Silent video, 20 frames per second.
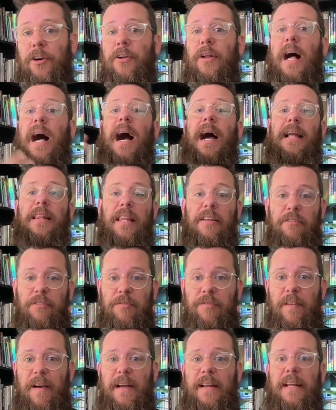high level
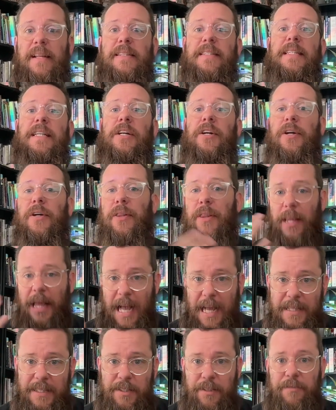financier,
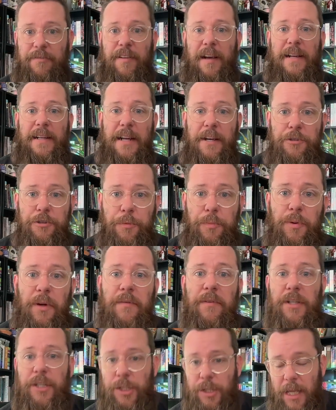lots of financial
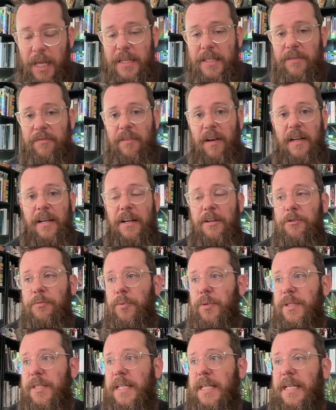privilege, lots of financial
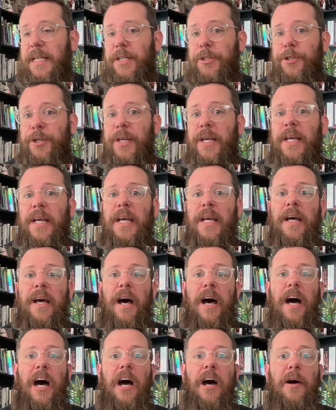prestige.
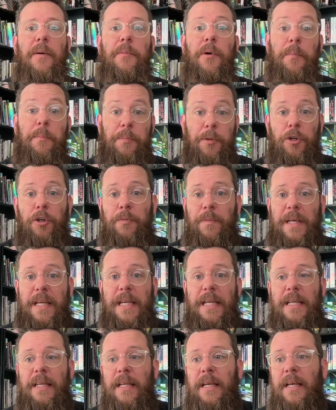
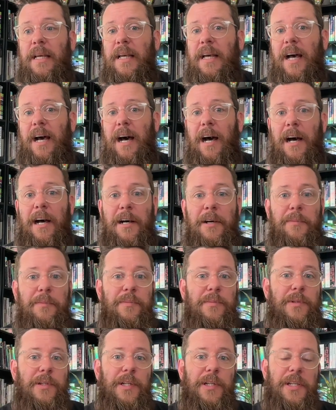Boomy,
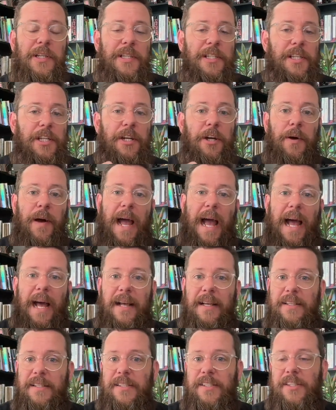
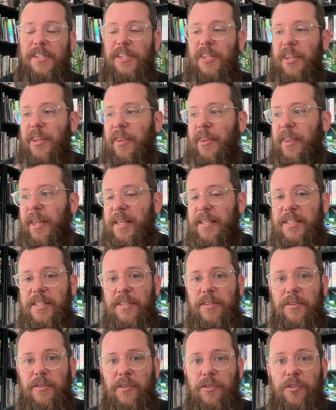has
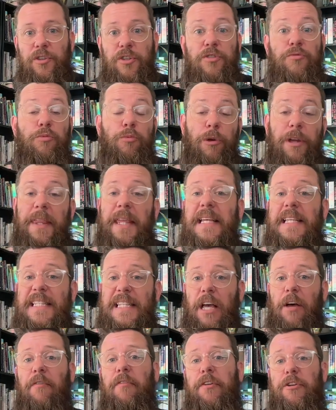this just really
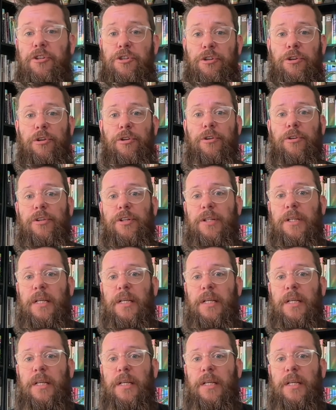self assured